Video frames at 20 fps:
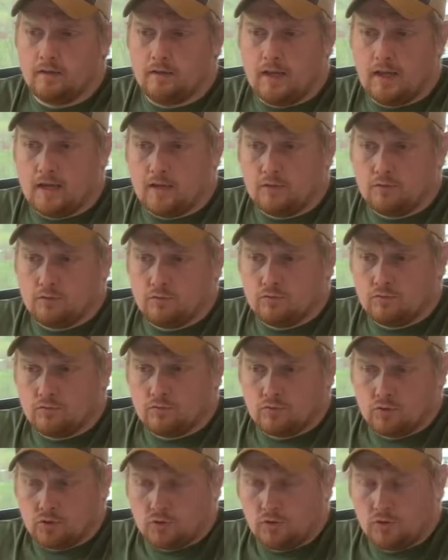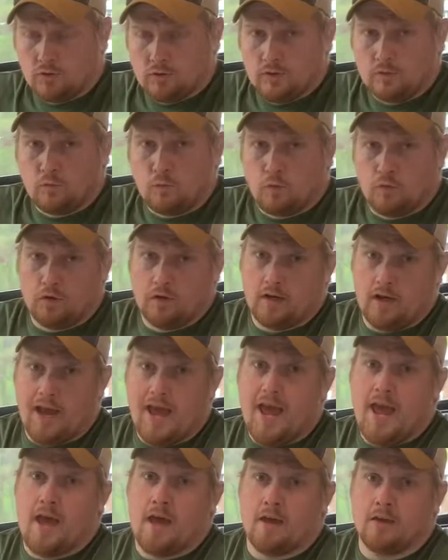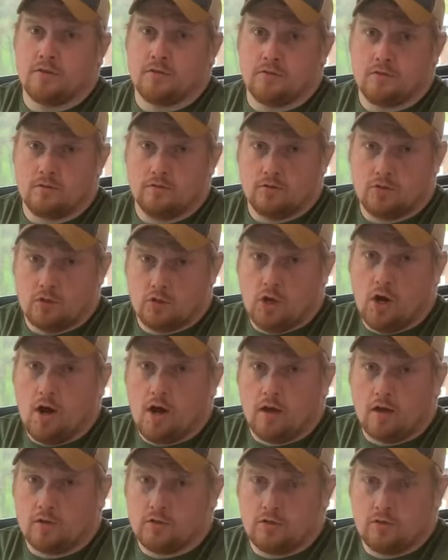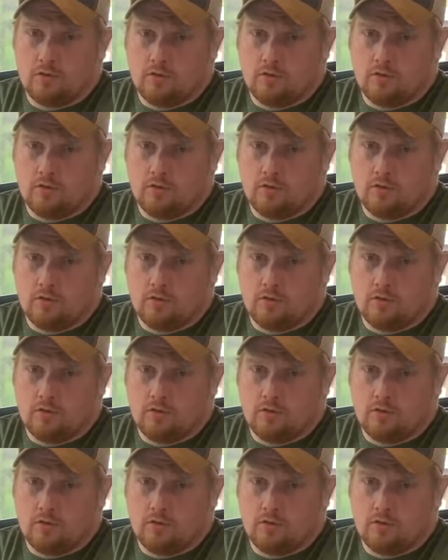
they truly work as chocks. You